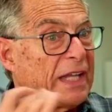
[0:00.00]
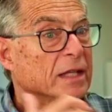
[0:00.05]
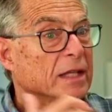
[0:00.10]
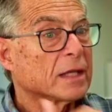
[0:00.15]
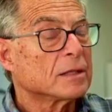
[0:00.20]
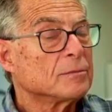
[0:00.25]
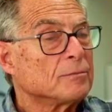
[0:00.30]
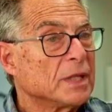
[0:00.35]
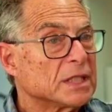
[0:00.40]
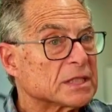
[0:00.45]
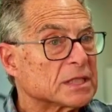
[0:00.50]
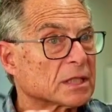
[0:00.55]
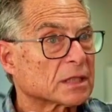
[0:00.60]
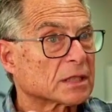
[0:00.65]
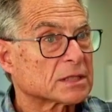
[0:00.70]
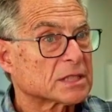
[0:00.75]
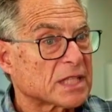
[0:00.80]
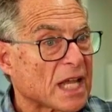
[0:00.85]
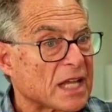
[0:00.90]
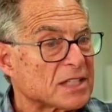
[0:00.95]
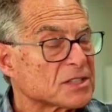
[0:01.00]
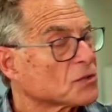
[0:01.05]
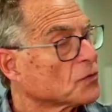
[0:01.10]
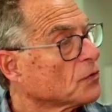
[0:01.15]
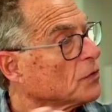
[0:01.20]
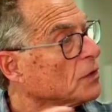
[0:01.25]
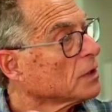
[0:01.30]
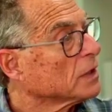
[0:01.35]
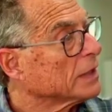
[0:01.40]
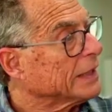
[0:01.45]
can be
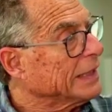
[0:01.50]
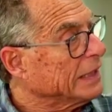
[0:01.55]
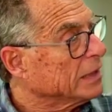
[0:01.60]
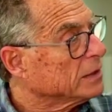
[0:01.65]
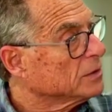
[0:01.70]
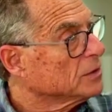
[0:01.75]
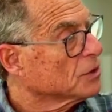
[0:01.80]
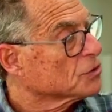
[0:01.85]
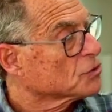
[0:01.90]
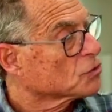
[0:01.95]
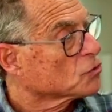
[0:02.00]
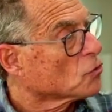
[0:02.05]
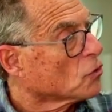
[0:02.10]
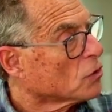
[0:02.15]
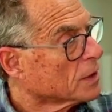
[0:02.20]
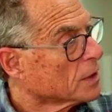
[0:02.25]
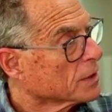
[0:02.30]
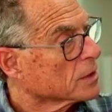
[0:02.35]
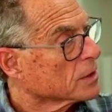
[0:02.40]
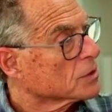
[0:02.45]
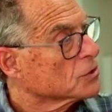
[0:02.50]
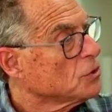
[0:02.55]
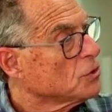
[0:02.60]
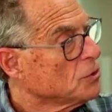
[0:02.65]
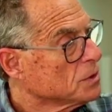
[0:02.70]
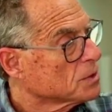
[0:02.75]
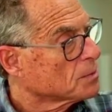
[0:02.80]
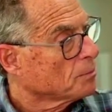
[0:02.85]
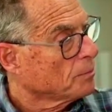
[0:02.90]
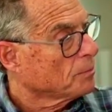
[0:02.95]
successful in destroying the
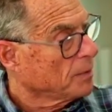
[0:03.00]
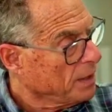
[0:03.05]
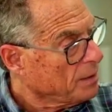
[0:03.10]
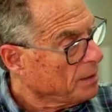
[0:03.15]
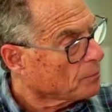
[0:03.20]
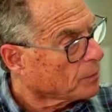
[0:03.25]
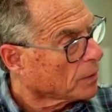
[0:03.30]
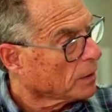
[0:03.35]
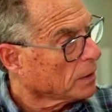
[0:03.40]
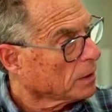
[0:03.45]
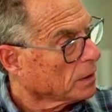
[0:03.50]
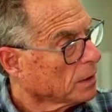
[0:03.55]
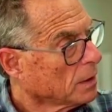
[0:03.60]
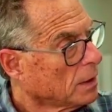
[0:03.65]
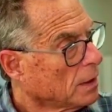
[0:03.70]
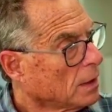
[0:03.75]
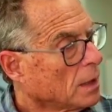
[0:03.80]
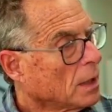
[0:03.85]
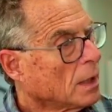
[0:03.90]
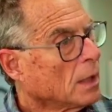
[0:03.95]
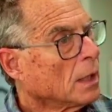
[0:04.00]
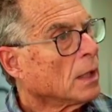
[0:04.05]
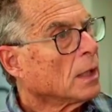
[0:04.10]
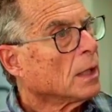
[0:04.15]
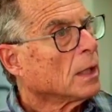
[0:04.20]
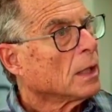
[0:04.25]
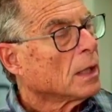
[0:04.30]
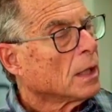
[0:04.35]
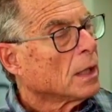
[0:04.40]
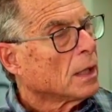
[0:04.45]
Jewish people,
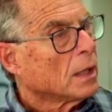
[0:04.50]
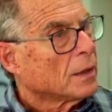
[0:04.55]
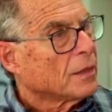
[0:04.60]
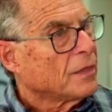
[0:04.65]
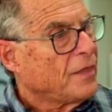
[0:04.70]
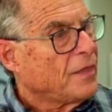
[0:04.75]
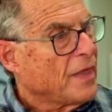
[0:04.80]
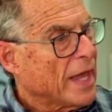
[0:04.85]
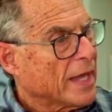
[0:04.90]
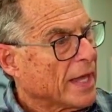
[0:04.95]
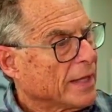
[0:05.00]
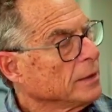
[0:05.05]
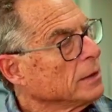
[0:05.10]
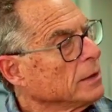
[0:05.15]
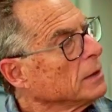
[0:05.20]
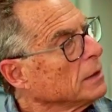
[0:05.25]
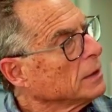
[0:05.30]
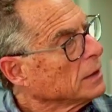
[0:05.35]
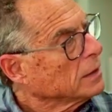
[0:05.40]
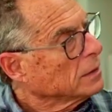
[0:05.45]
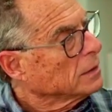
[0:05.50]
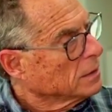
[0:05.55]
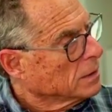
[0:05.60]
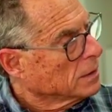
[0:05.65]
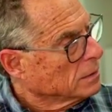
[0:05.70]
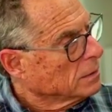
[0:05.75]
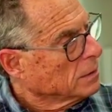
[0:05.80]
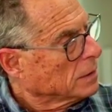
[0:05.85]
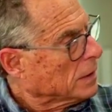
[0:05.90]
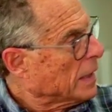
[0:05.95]
then
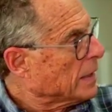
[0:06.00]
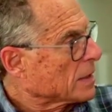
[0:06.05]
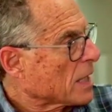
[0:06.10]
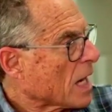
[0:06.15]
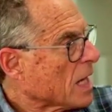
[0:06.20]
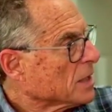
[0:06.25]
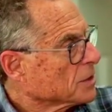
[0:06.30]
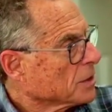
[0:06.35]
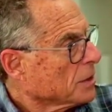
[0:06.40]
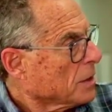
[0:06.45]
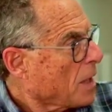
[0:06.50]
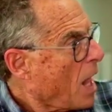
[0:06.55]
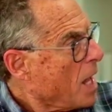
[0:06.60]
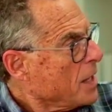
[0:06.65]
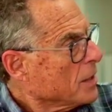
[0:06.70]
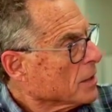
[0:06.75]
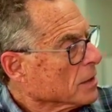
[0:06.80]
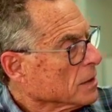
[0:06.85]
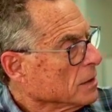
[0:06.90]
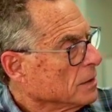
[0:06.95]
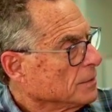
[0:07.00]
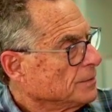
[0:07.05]
God's a liar.